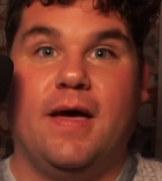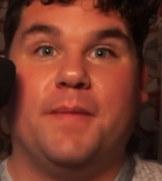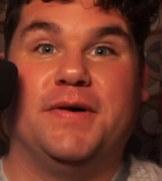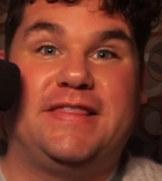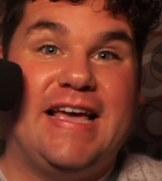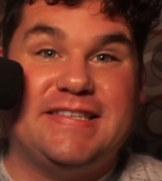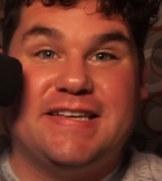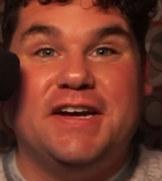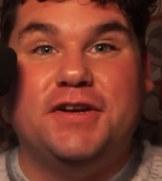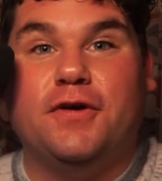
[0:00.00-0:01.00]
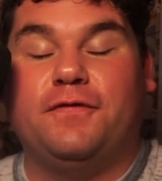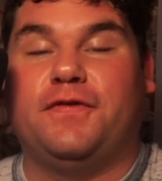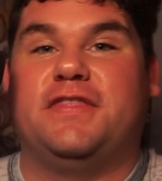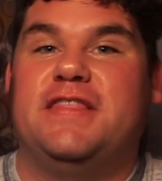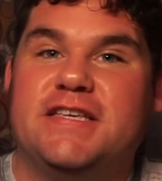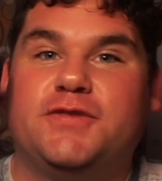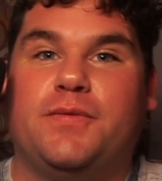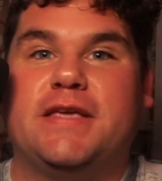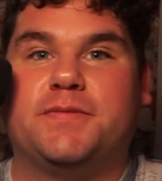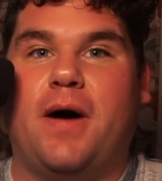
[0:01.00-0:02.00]
But that's going to do it for this
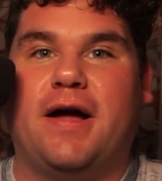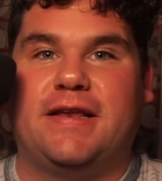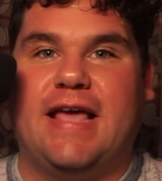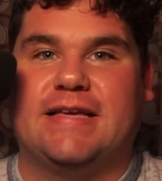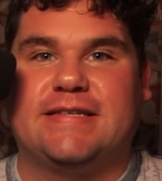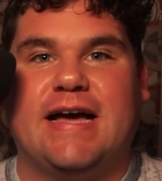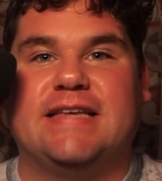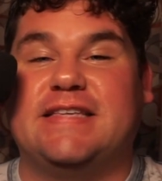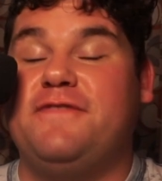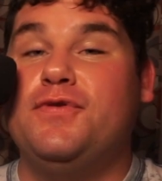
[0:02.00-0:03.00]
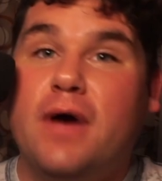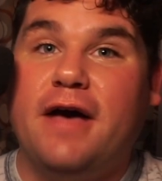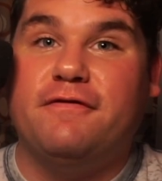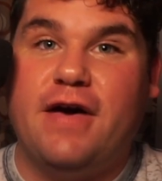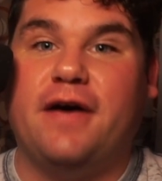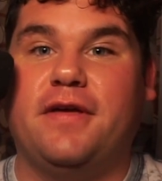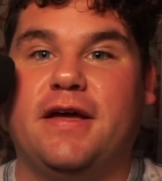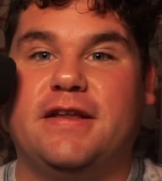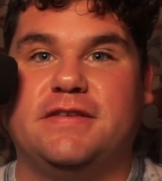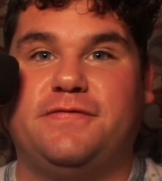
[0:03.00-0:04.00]
week's podcast, guys. If you got value
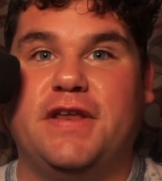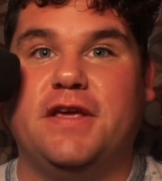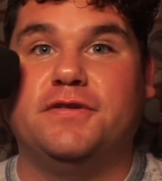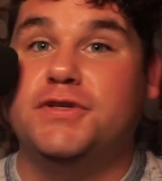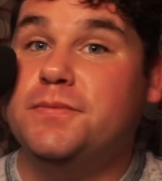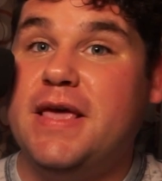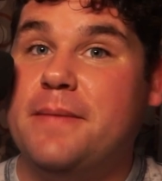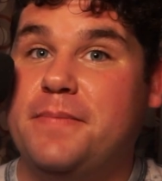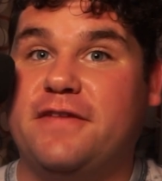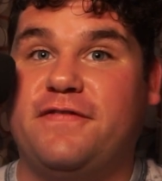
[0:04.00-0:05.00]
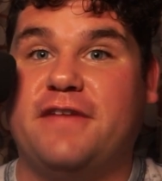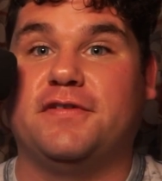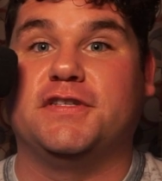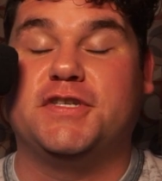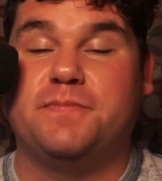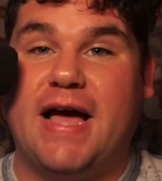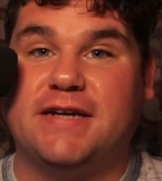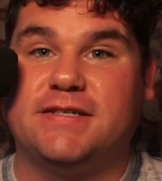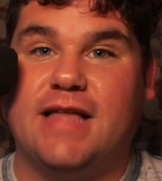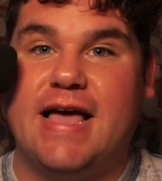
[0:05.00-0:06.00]
out of this video, do me a big favor and
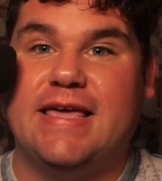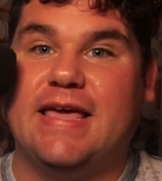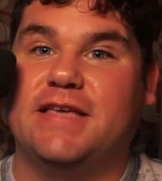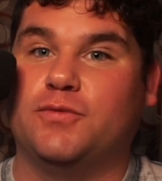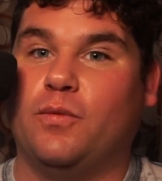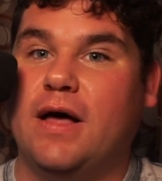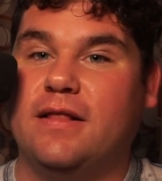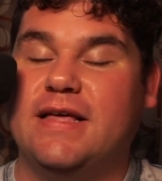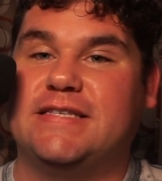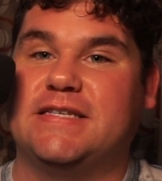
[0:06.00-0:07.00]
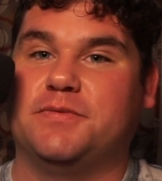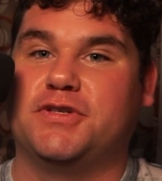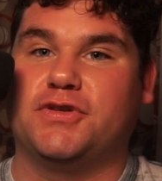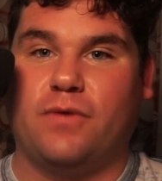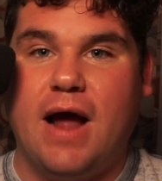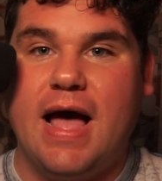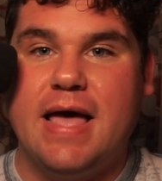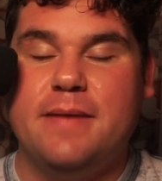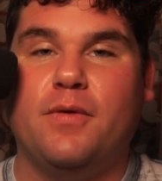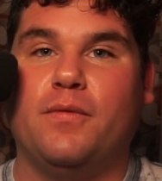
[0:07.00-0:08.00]
smash like, as well as
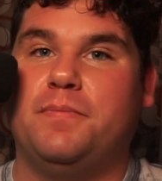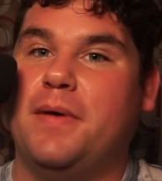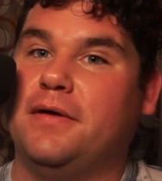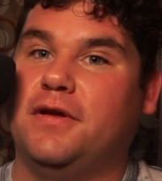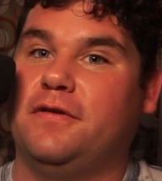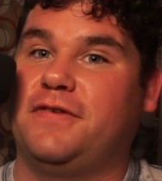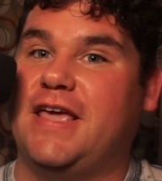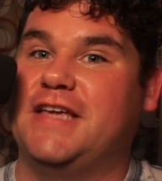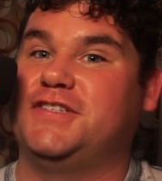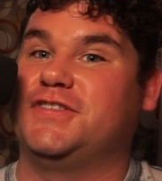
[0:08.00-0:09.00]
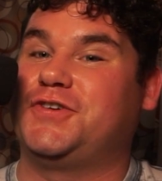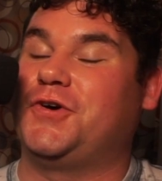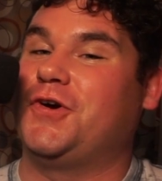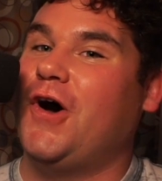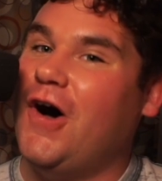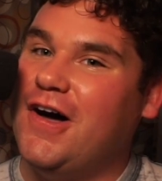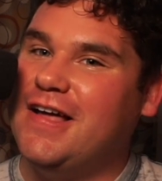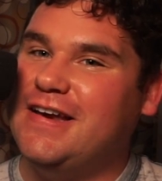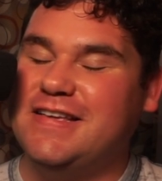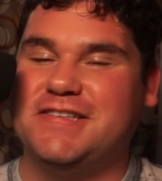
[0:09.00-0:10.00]
subscribe with bell notifications turned
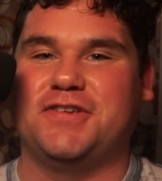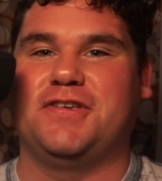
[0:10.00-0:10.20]
on so you can